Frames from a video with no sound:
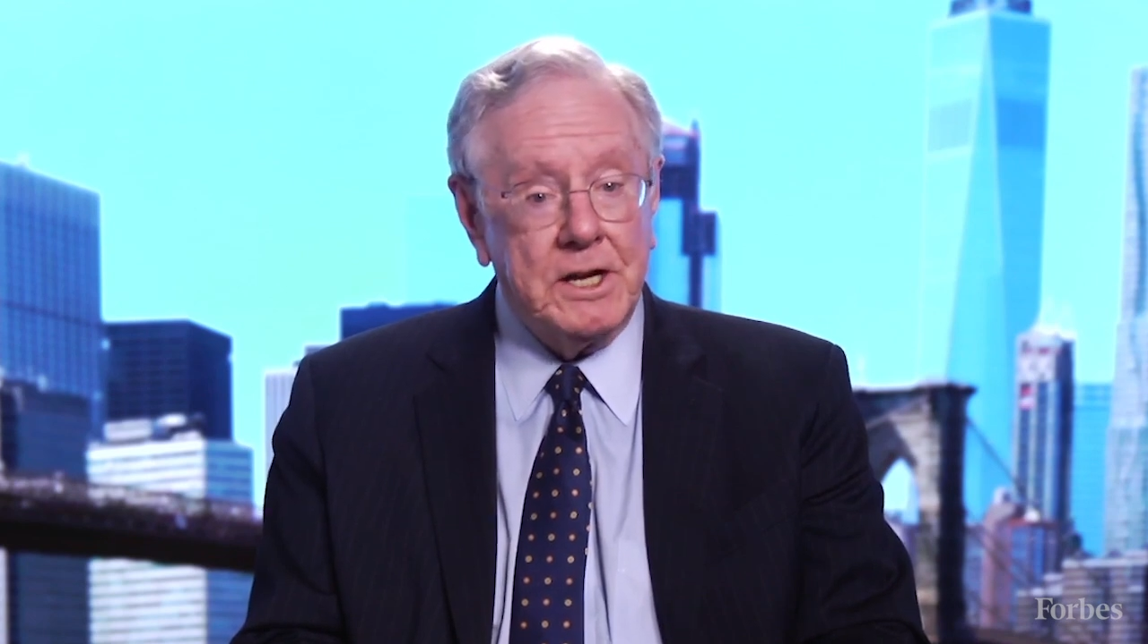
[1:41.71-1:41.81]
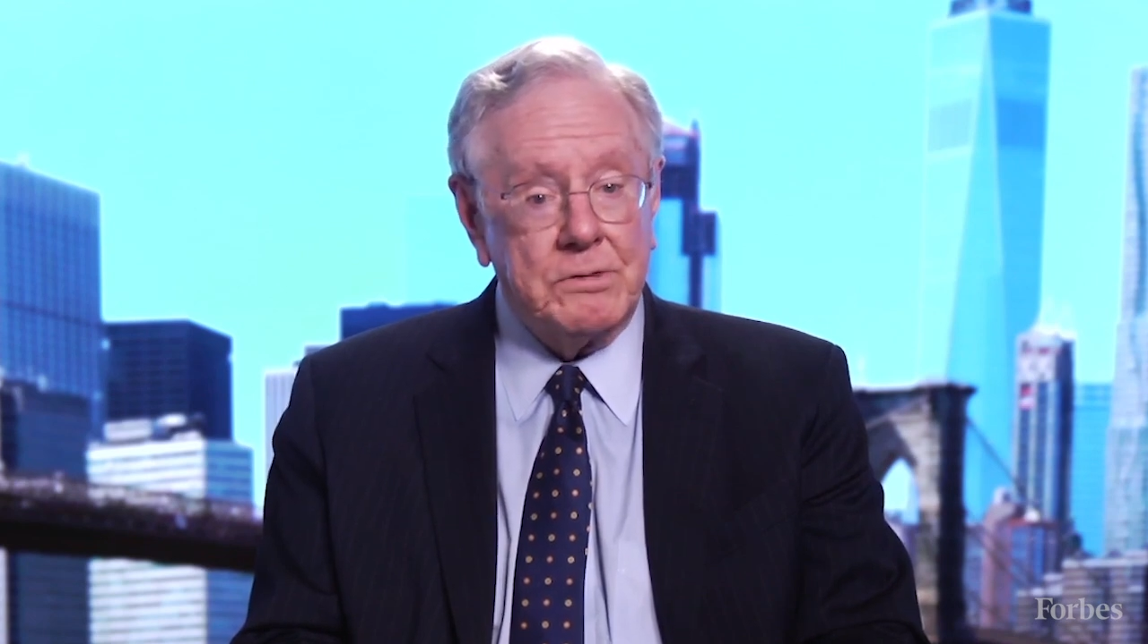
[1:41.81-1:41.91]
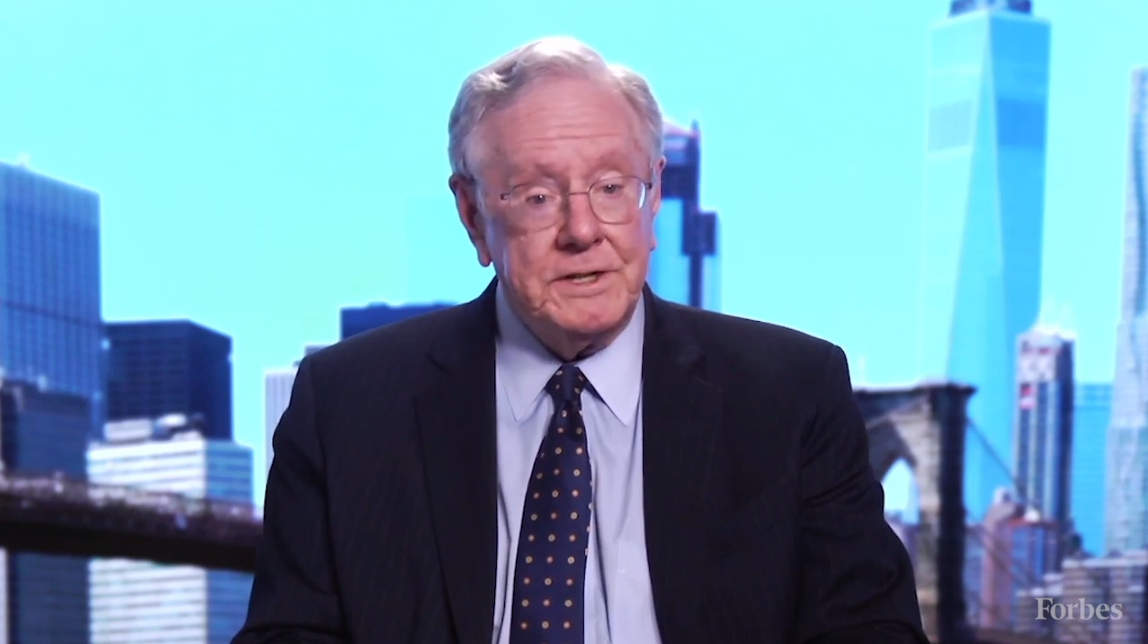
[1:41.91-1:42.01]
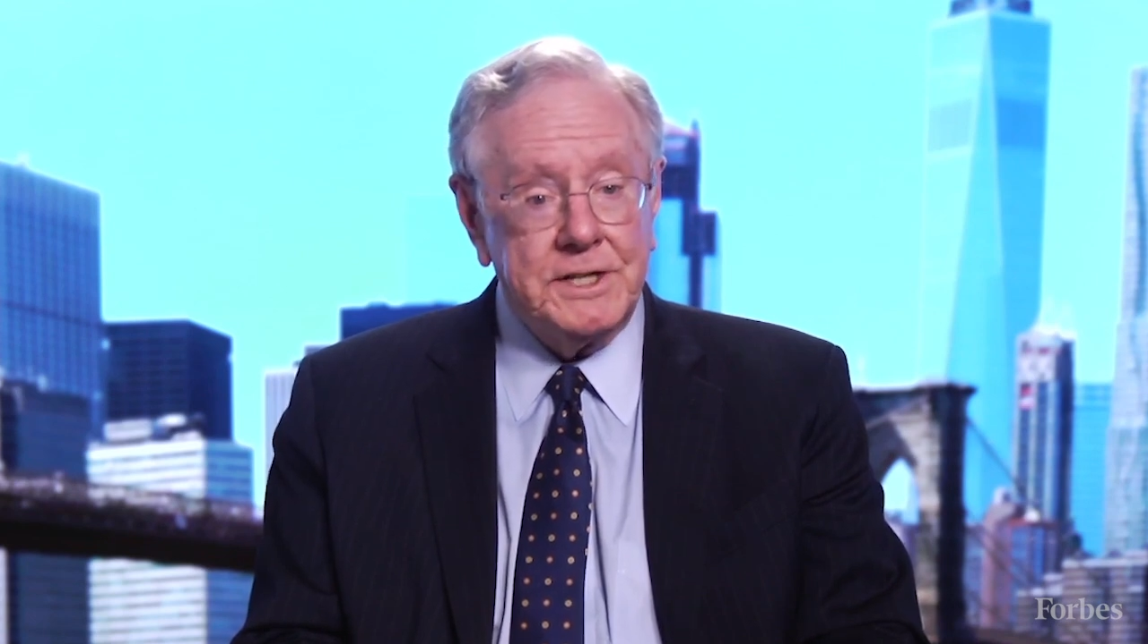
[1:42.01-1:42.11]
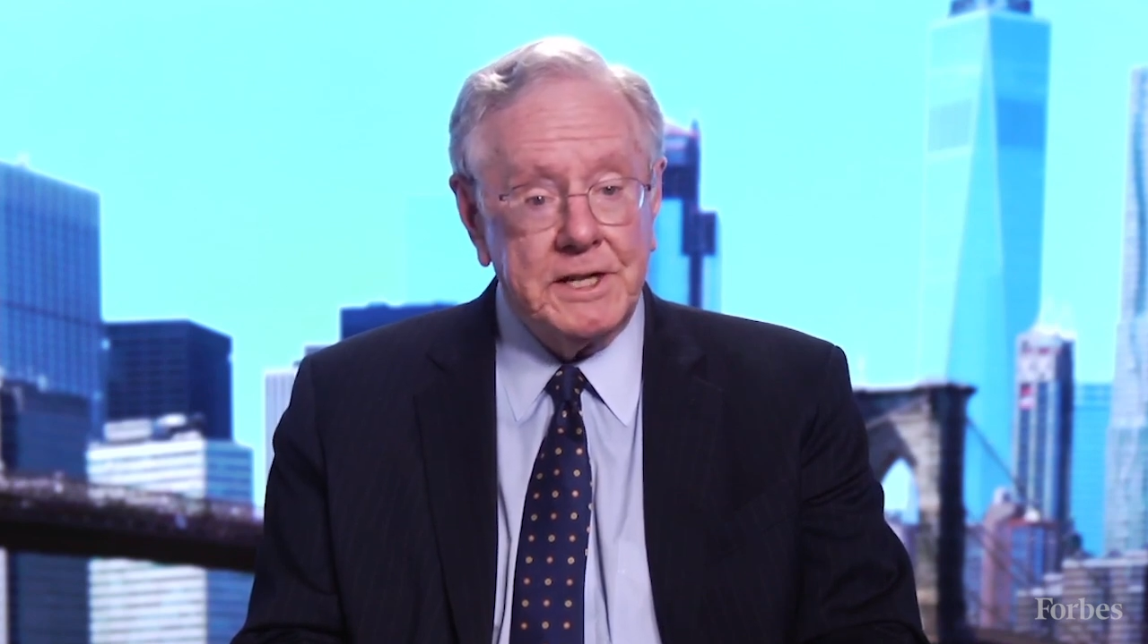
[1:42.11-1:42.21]

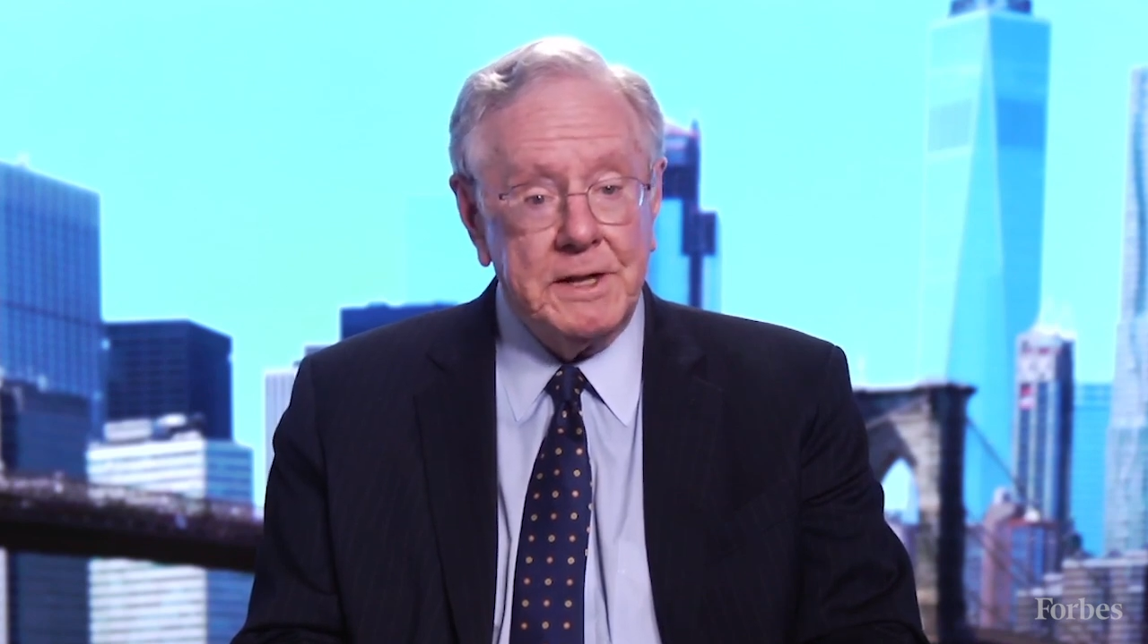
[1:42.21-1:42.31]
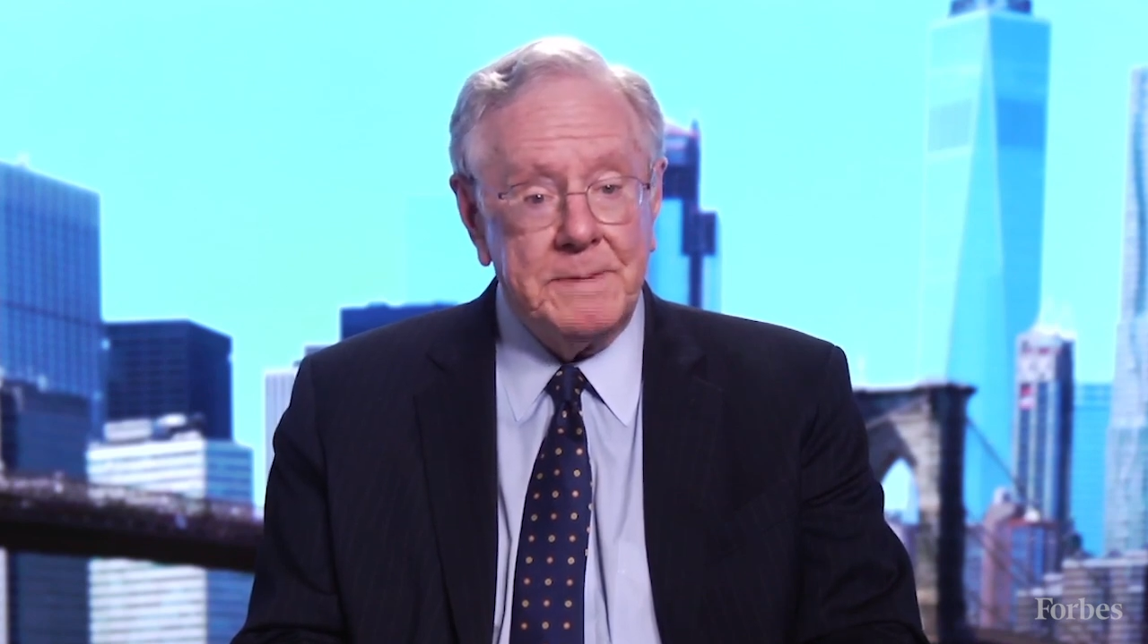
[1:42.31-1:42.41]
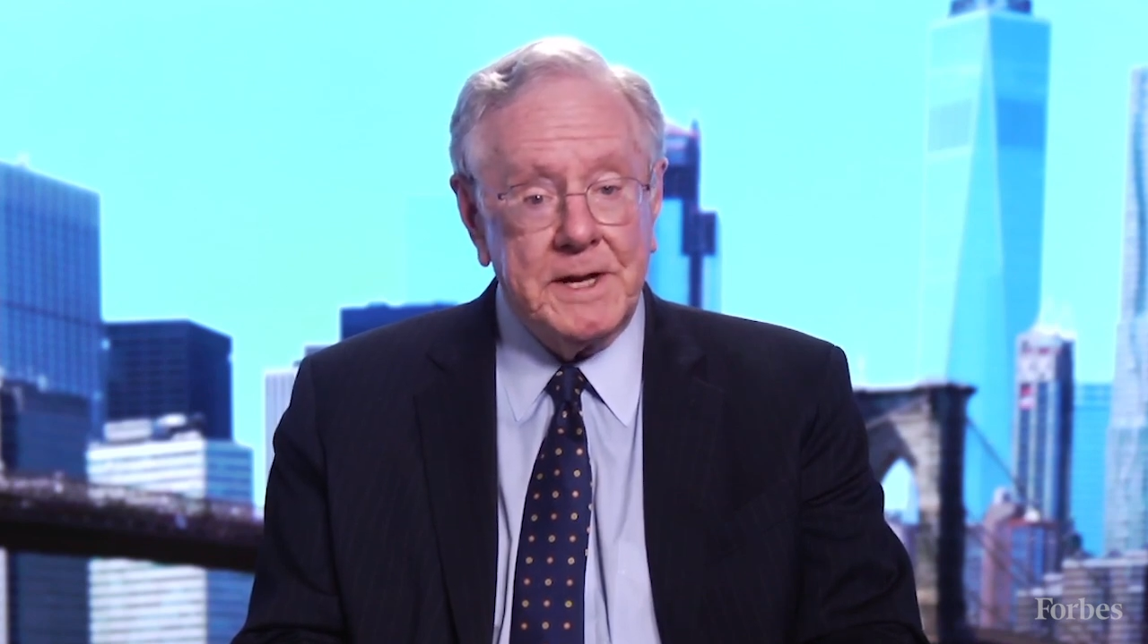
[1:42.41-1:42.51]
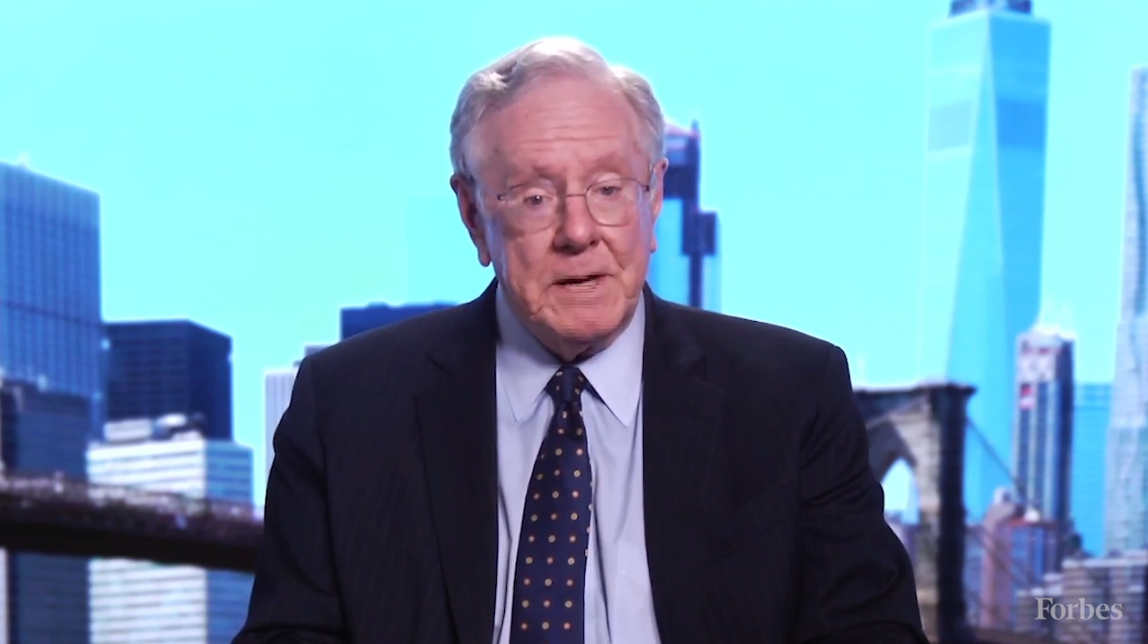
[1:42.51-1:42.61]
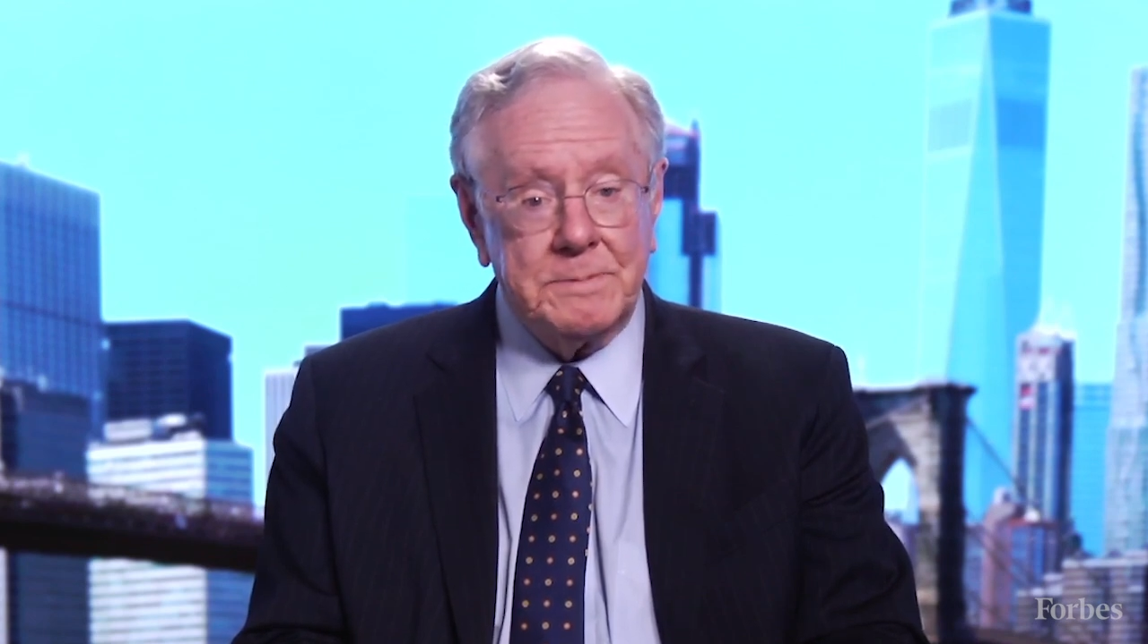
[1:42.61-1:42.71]
increasingly
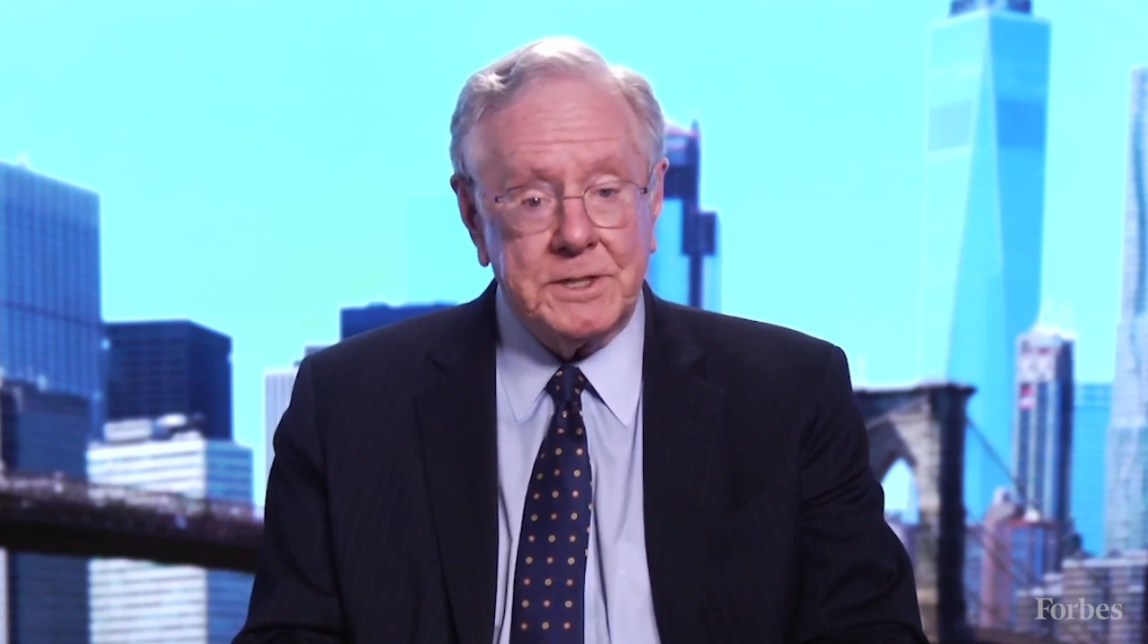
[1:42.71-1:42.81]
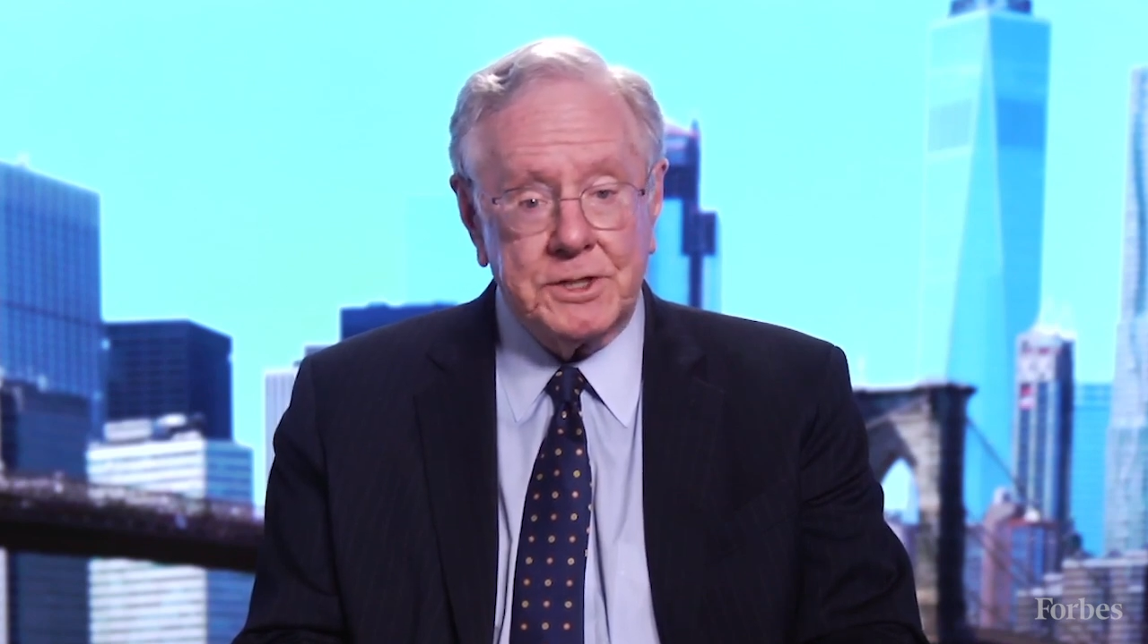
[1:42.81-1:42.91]
becomes